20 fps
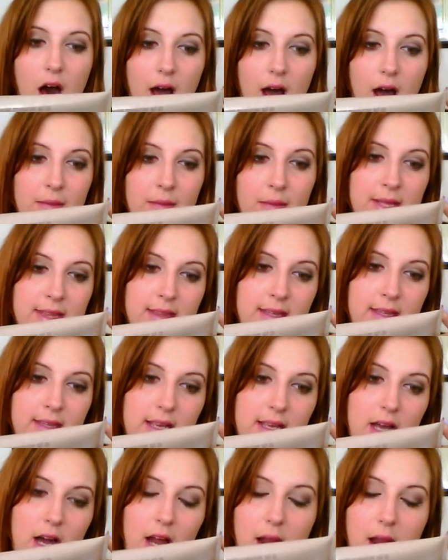I am in
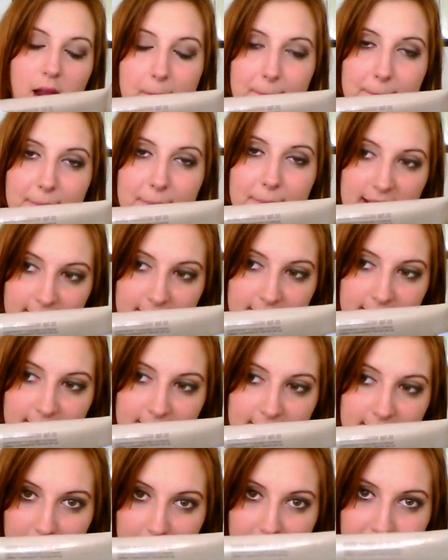the colour Bisque,
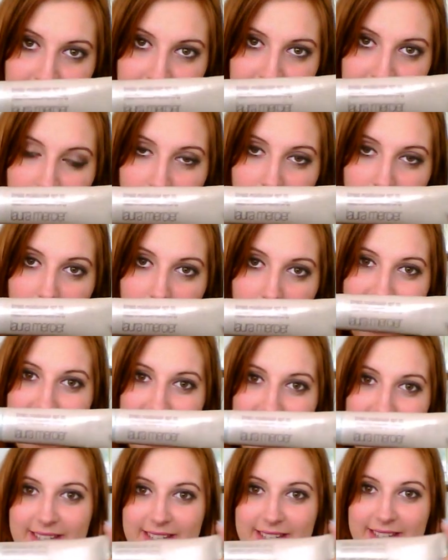
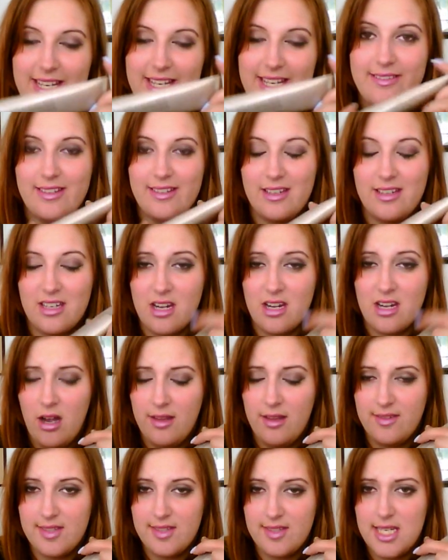and it's a
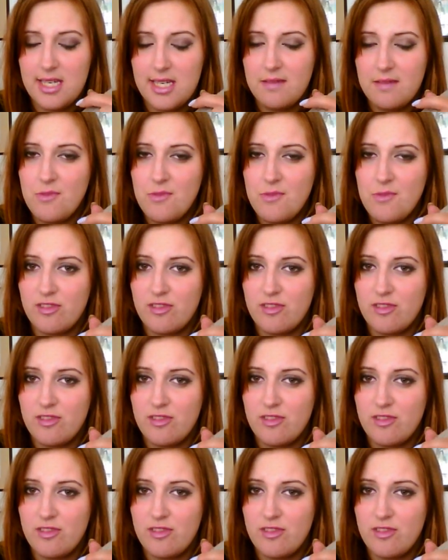nice tinted